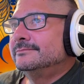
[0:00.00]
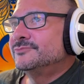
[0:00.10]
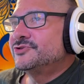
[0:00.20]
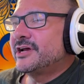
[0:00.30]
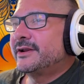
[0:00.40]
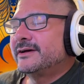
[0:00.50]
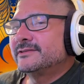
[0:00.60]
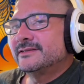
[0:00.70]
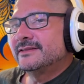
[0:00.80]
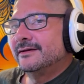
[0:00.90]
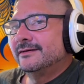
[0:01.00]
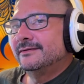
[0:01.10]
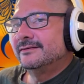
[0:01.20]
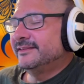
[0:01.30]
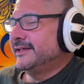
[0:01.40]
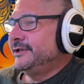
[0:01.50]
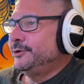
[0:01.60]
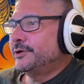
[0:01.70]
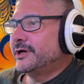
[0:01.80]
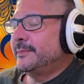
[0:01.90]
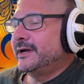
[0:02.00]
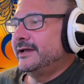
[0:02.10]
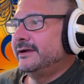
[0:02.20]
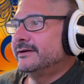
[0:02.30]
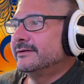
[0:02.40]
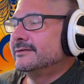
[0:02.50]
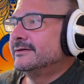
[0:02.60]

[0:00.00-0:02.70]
Shout out to the lady who cut my hair.